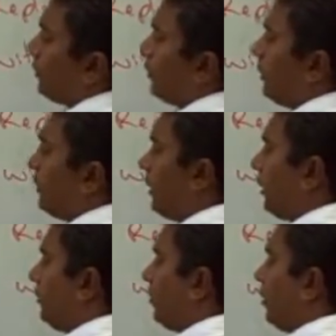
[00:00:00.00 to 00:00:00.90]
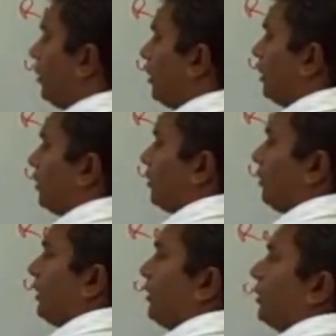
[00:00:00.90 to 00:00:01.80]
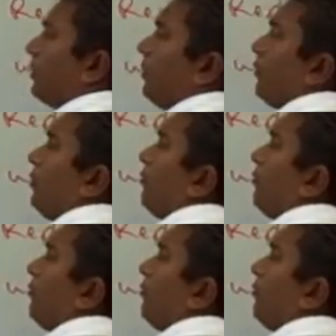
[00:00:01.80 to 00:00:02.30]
then negative r means it's being